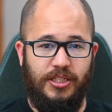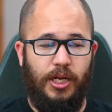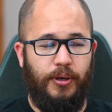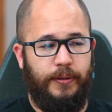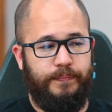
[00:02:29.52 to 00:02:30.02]

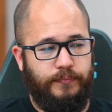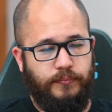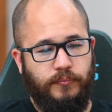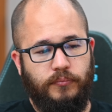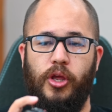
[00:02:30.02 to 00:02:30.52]
anyway.
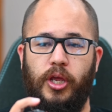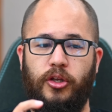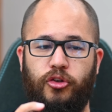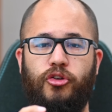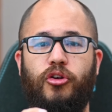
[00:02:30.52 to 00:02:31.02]

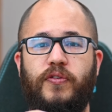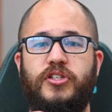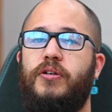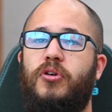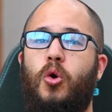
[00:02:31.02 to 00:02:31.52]
It does
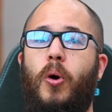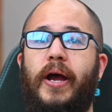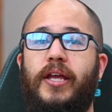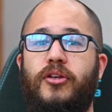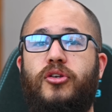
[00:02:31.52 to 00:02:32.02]
obviously
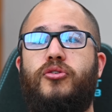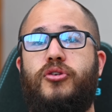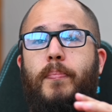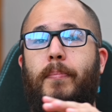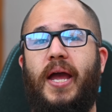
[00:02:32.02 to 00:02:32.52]
require you
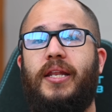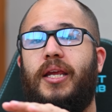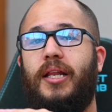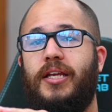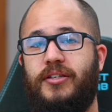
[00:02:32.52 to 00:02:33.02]
to
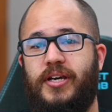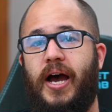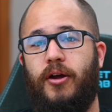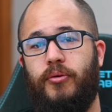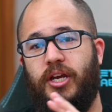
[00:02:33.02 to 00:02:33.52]
manually
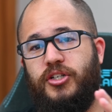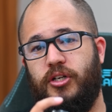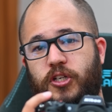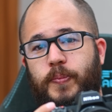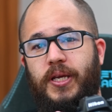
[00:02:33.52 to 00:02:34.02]
dial that
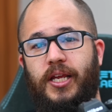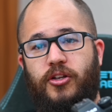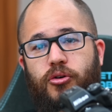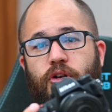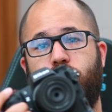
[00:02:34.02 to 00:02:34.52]
shutter speed in,
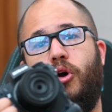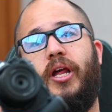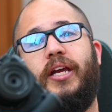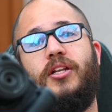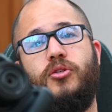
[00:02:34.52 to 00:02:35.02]
so it's not
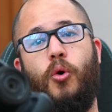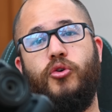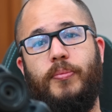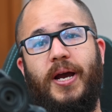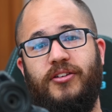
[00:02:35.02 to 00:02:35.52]
like it's
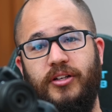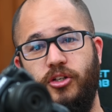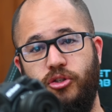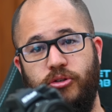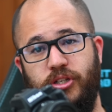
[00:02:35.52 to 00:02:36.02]
automatically
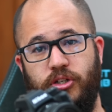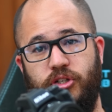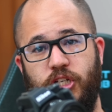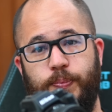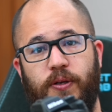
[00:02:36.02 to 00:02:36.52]
choosing the
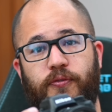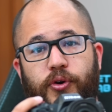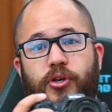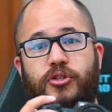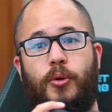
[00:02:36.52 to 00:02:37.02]
shutter speed for
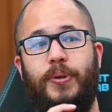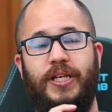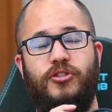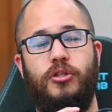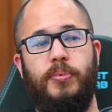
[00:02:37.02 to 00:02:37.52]
you, so
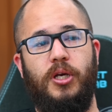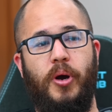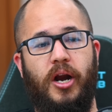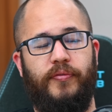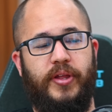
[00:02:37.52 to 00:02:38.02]
please do be
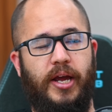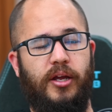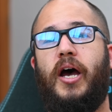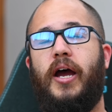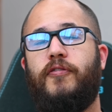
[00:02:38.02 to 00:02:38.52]
aware of that.
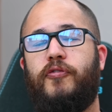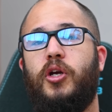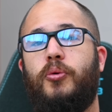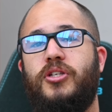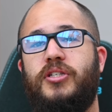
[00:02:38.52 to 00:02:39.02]
High
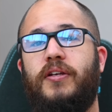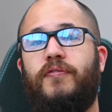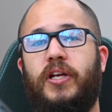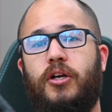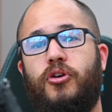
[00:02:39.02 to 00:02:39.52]
frequency
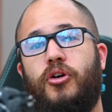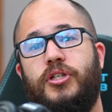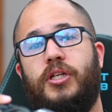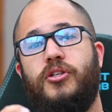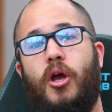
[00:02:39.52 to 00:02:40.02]
flicker
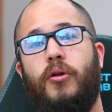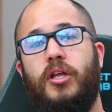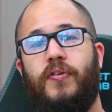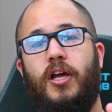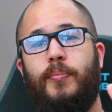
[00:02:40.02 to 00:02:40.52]
reduction is only
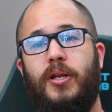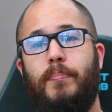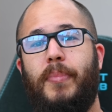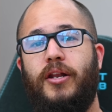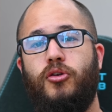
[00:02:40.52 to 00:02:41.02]
available
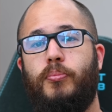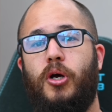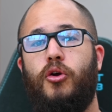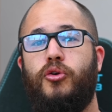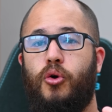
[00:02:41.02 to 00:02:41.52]
in manual
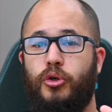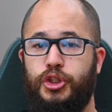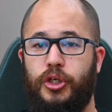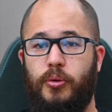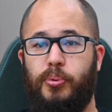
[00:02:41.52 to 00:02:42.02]
mode or
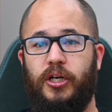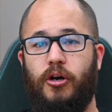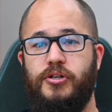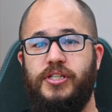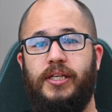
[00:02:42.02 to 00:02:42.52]
shutter
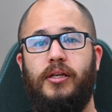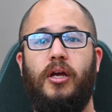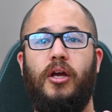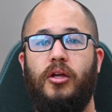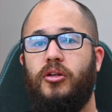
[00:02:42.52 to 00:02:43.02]
priority.
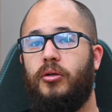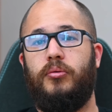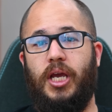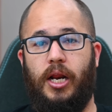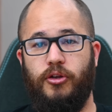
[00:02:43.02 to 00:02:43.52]
You
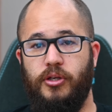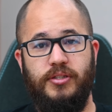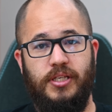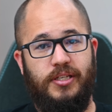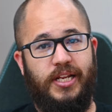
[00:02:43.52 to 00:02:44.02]
cannot use
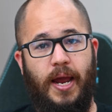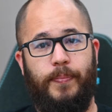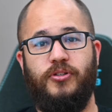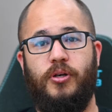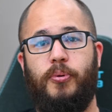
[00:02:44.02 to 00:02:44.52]
this in
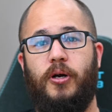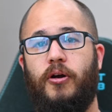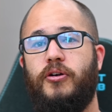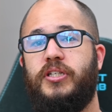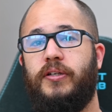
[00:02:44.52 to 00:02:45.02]
aperture
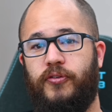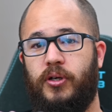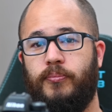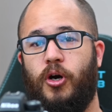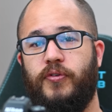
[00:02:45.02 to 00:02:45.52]
priority
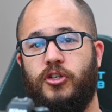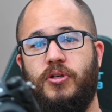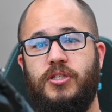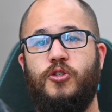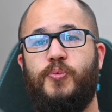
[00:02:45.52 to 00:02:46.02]
for obvious
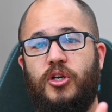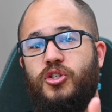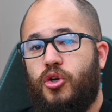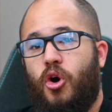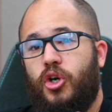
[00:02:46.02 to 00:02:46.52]
reasons because
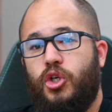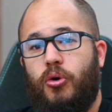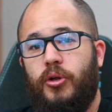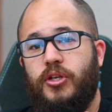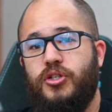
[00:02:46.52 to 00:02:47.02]
you're not
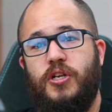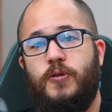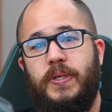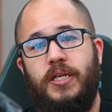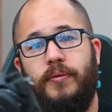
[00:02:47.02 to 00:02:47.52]
controlling the shutter
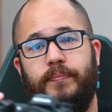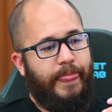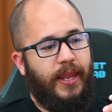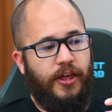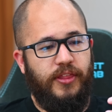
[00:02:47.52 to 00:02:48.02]
speed.
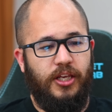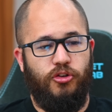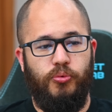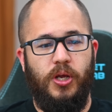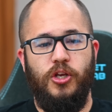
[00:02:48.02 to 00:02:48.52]
I think
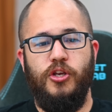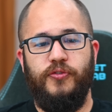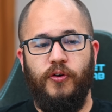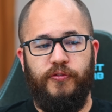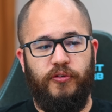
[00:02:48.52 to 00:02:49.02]
it's really
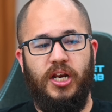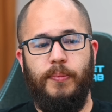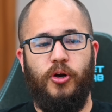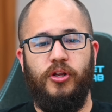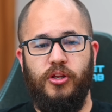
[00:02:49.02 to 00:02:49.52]
useful for
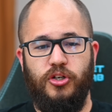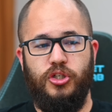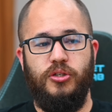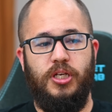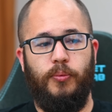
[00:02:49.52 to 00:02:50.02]
anybody that's
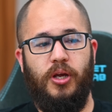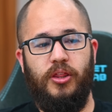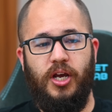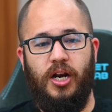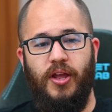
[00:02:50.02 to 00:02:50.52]
shooting
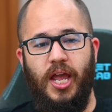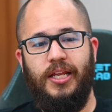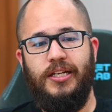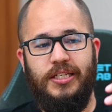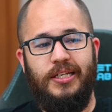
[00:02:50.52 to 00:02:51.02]
with kind of
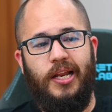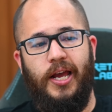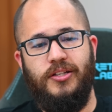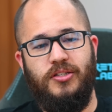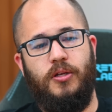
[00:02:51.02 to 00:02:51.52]
LED
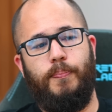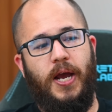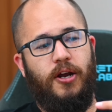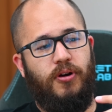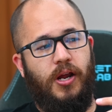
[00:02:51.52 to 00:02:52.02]
lights in the
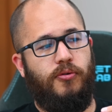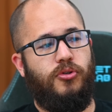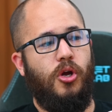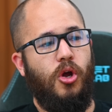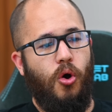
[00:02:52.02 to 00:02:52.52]
background
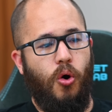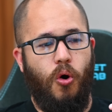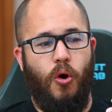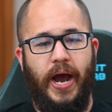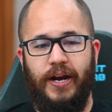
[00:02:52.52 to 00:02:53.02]

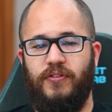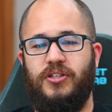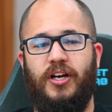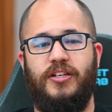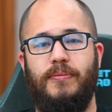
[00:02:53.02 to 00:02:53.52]
or
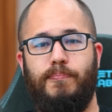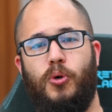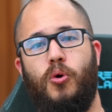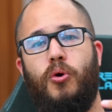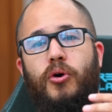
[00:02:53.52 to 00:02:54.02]
advertising
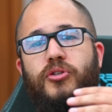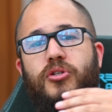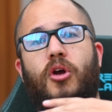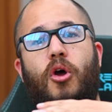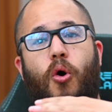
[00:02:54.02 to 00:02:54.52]

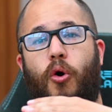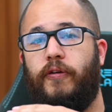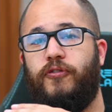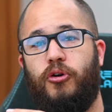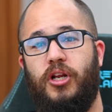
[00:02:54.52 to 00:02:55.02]
boards, or
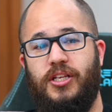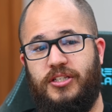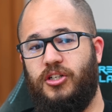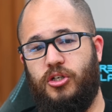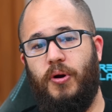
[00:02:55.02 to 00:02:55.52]
if you're in a
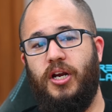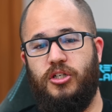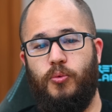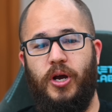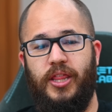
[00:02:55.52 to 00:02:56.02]

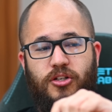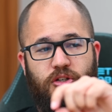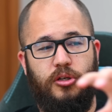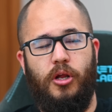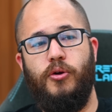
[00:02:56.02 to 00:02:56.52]
situation where there's
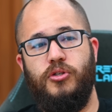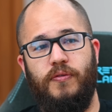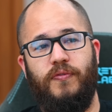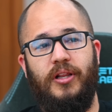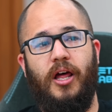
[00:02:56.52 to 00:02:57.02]
just loads
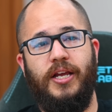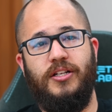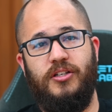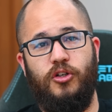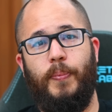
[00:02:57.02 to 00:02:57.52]
of
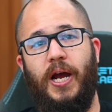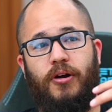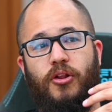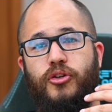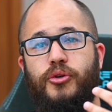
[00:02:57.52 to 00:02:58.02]
lights in your
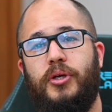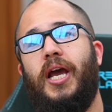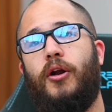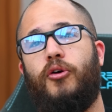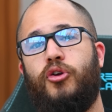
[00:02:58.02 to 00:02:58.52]
background that you
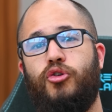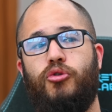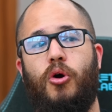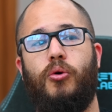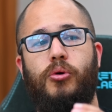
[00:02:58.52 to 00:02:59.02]
cannot
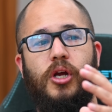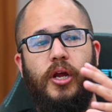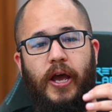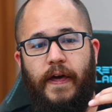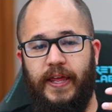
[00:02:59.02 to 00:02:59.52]
control
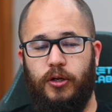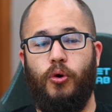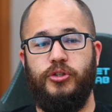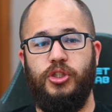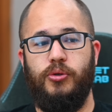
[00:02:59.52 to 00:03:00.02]
and they're
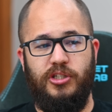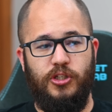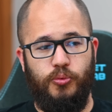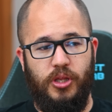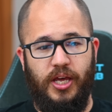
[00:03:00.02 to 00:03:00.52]
causing you
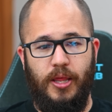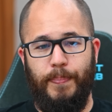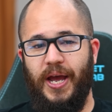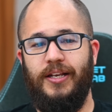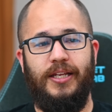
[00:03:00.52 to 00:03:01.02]
issues with either
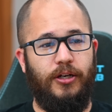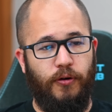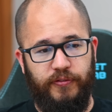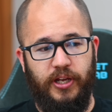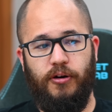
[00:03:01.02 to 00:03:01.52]
banding or
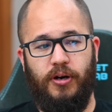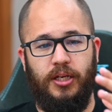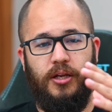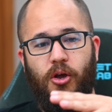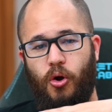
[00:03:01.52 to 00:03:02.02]

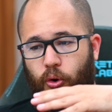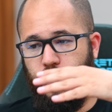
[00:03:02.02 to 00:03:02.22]
flickering, or